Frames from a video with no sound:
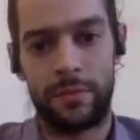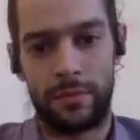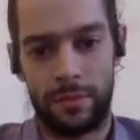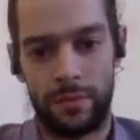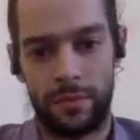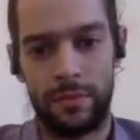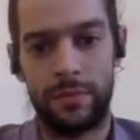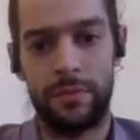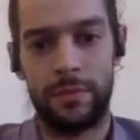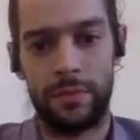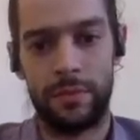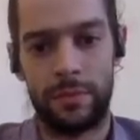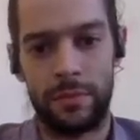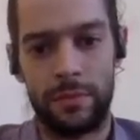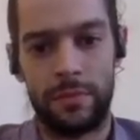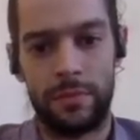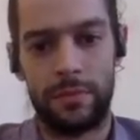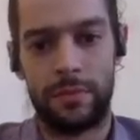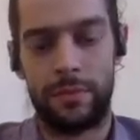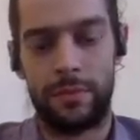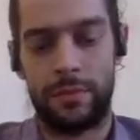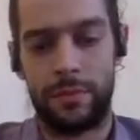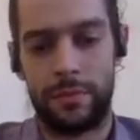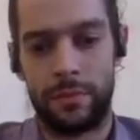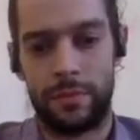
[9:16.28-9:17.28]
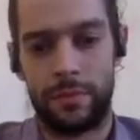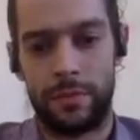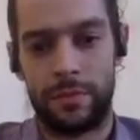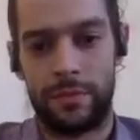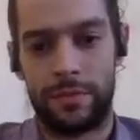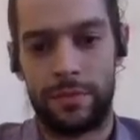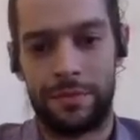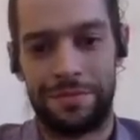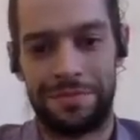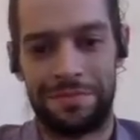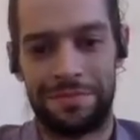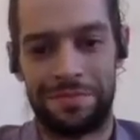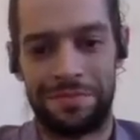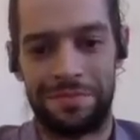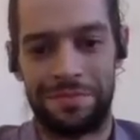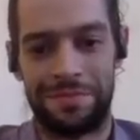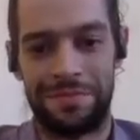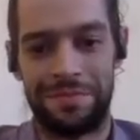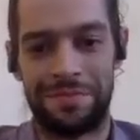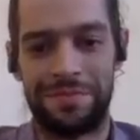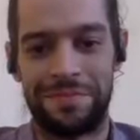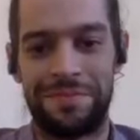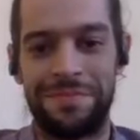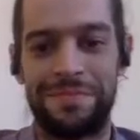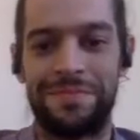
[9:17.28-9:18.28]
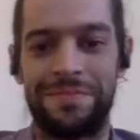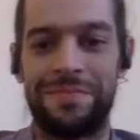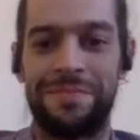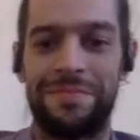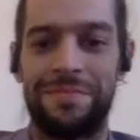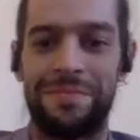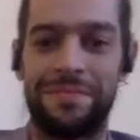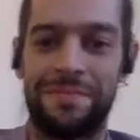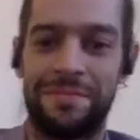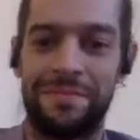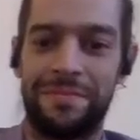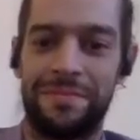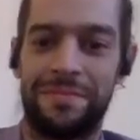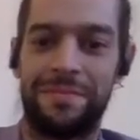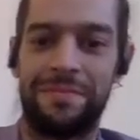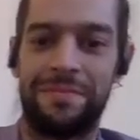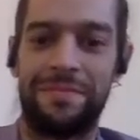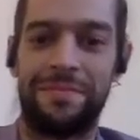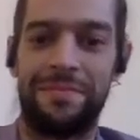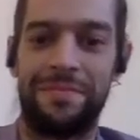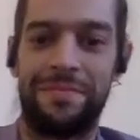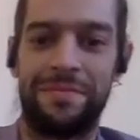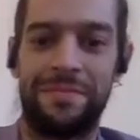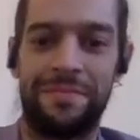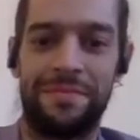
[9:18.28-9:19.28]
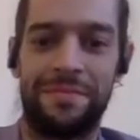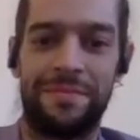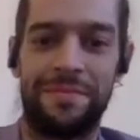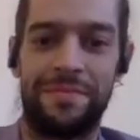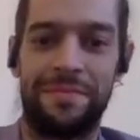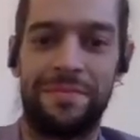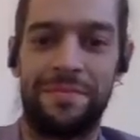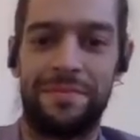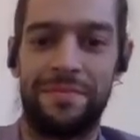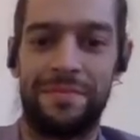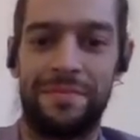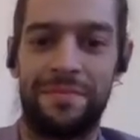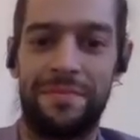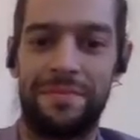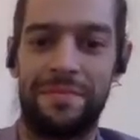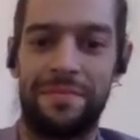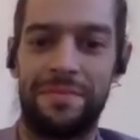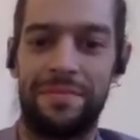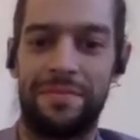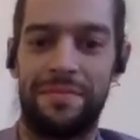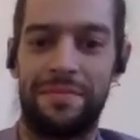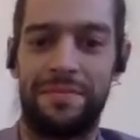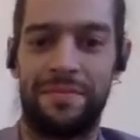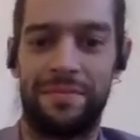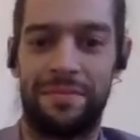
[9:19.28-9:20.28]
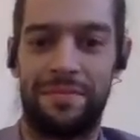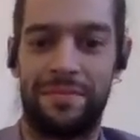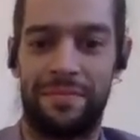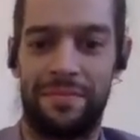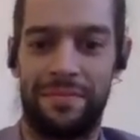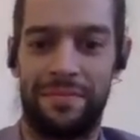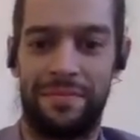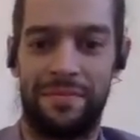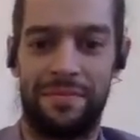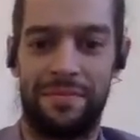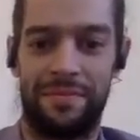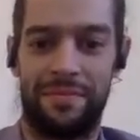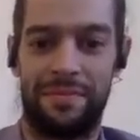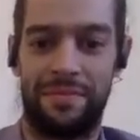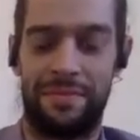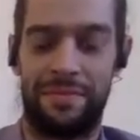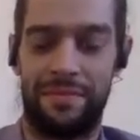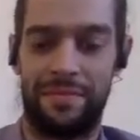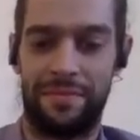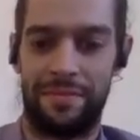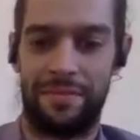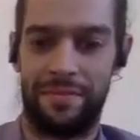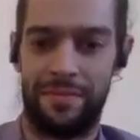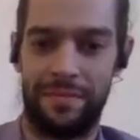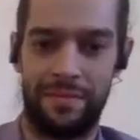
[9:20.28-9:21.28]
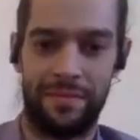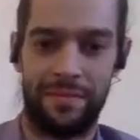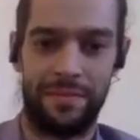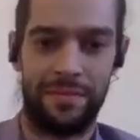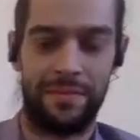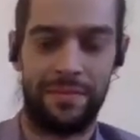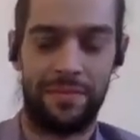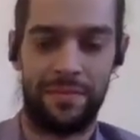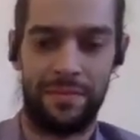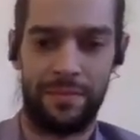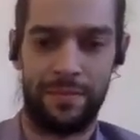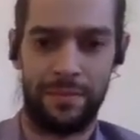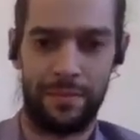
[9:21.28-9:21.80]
No words are spoken by the person on screen.